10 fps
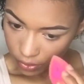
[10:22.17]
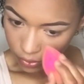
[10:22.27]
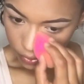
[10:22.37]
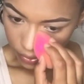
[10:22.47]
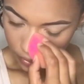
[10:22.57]

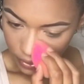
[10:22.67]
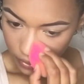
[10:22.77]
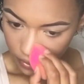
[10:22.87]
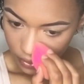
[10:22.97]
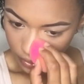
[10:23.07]
lose
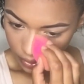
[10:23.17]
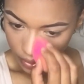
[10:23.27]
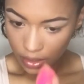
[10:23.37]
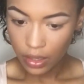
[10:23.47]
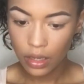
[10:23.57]

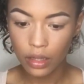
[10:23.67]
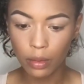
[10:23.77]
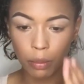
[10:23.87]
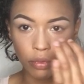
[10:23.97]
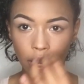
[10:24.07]

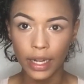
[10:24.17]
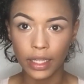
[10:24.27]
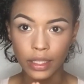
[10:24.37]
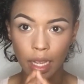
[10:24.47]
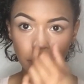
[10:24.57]
the
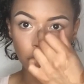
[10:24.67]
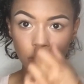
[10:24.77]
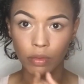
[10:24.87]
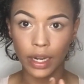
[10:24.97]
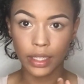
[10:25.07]
brightness I
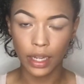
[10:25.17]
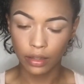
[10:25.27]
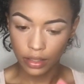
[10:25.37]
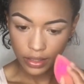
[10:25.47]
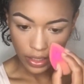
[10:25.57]
put right
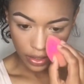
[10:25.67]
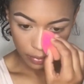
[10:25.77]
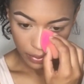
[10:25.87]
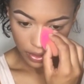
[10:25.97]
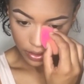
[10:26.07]
down the
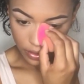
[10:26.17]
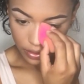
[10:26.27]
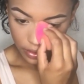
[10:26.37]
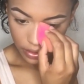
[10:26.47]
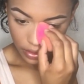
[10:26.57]
center
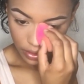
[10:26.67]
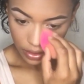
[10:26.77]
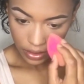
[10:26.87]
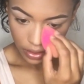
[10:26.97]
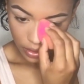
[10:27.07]
because
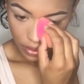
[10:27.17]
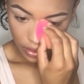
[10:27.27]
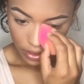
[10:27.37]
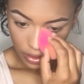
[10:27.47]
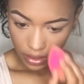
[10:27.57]

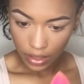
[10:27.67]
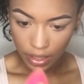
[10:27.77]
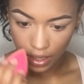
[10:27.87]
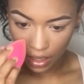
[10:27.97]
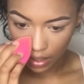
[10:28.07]

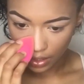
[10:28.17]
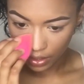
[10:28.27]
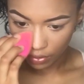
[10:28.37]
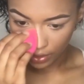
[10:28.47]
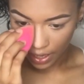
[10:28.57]
it already
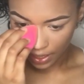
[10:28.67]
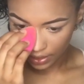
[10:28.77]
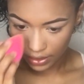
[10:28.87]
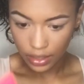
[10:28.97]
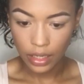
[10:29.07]

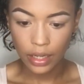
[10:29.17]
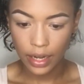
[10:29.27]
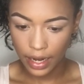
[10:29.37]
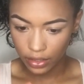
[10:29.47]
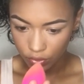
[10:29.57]
creates a
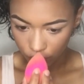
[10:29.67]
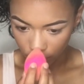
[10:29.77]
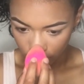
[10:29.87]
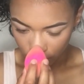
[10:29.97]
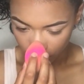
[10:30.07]

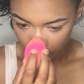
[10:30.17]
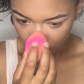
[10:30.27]
natural